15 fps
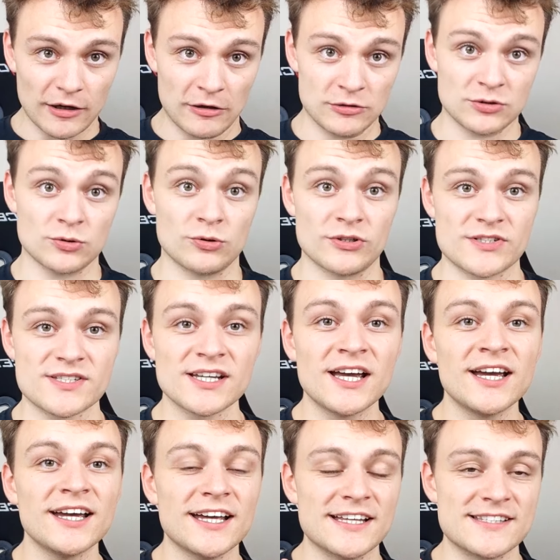outdoors.
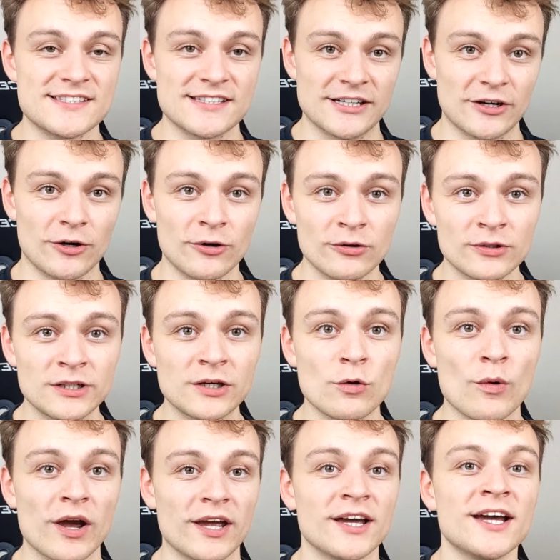It's the only
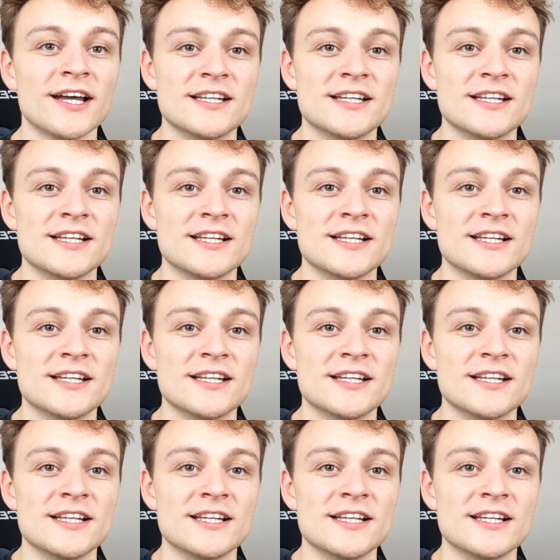way.